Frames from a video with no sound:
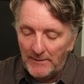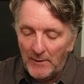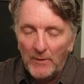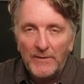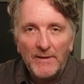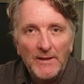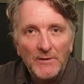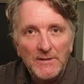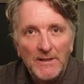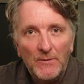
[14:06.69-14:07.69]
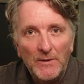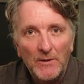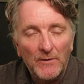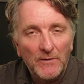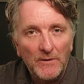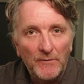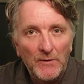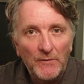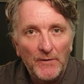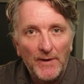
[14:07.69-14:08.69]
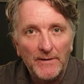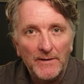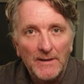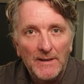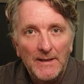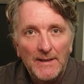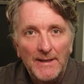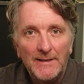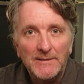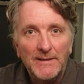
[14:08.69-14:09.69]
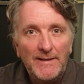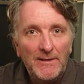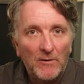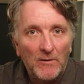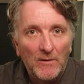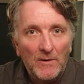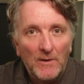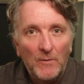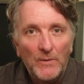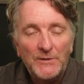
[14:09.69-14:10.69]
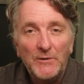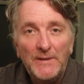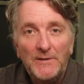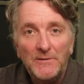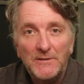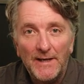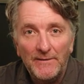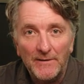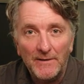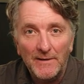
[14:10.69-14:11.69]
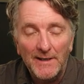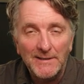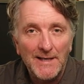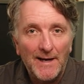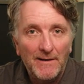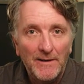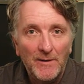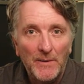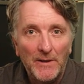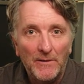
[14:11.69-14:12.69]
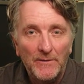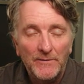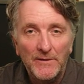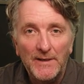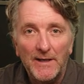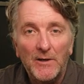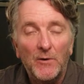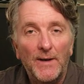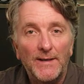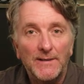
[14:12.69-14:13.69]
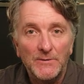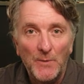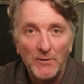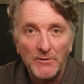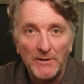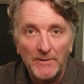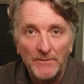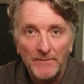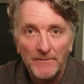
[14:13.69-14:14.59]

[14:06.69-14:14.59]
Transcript: The only thing you see when you look through the viewfinder is a needle, which you need to center exactly in the middle to get a correct exposure.